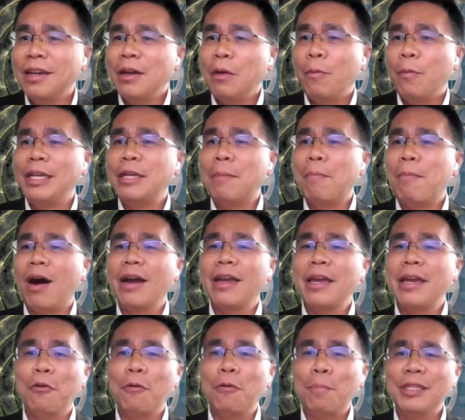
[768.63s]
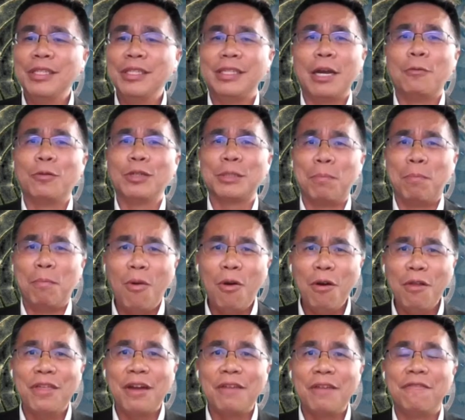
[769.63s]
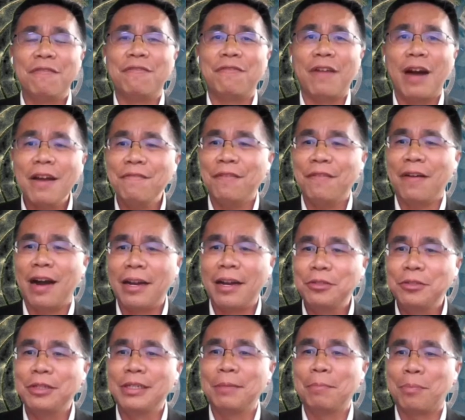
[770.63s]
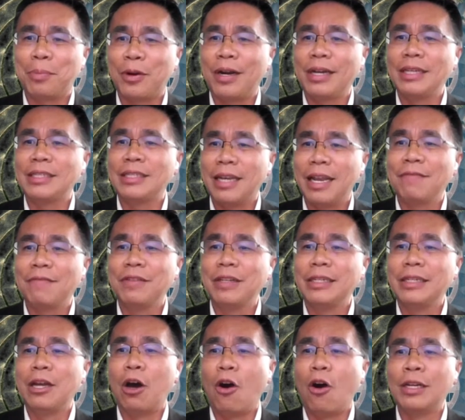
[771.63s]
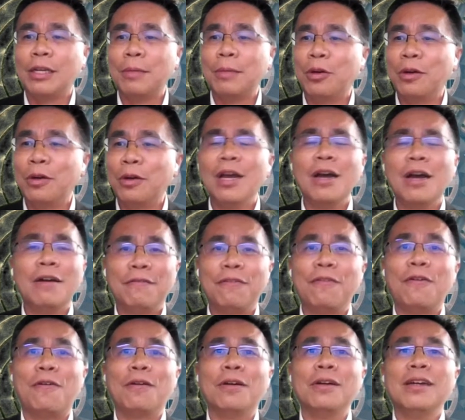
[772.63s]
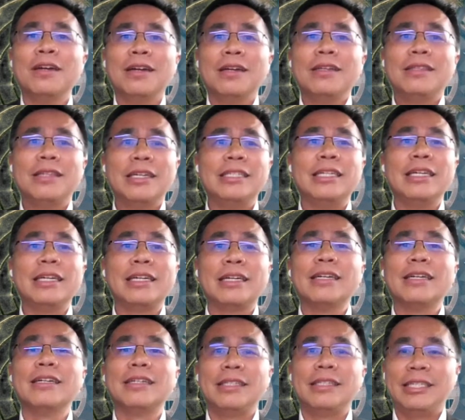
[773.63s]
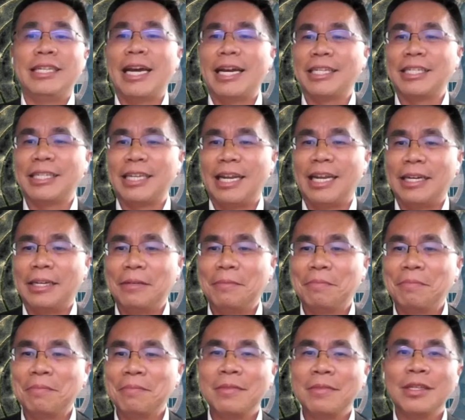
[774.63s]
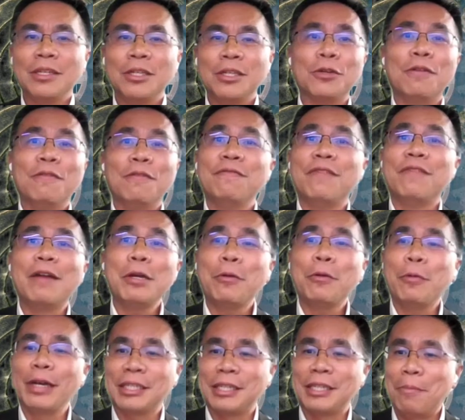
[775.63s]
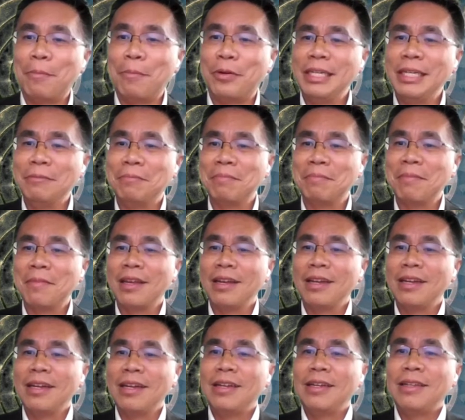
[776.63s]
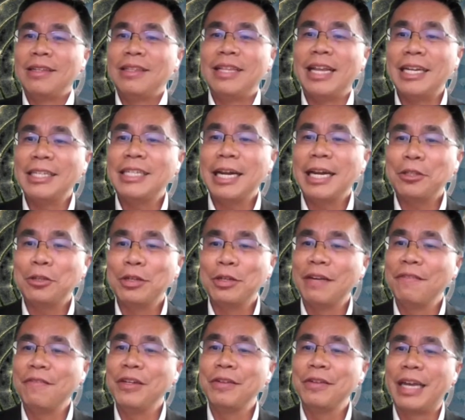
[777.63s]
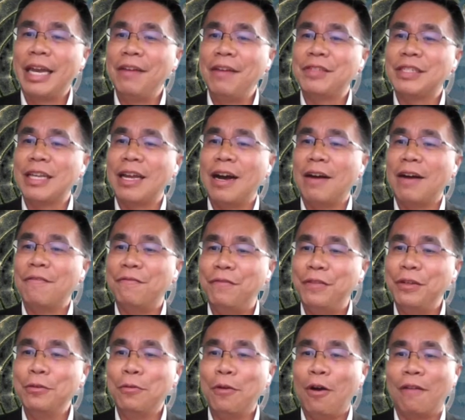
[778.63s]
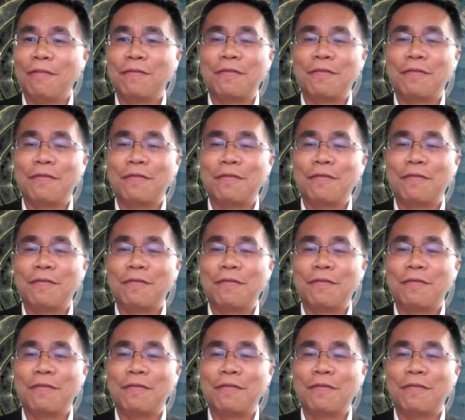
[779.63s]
when the market opens, there was more than 500 price level in the order book for the ticker Tesla. So very quick summary, Nasdaq TotalView gives a view of